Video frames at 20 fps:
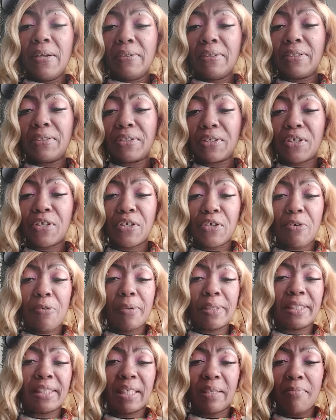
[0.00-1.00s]
The
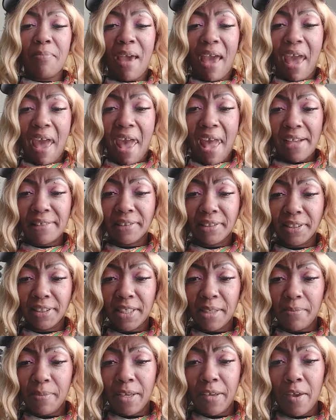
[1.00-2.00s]
security bag. This
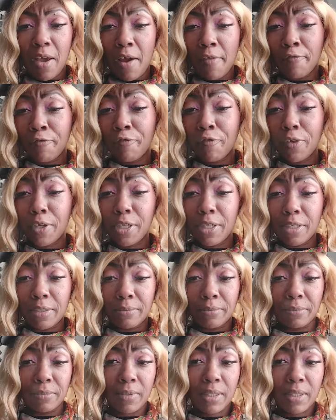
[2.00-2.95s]
could be a freedom,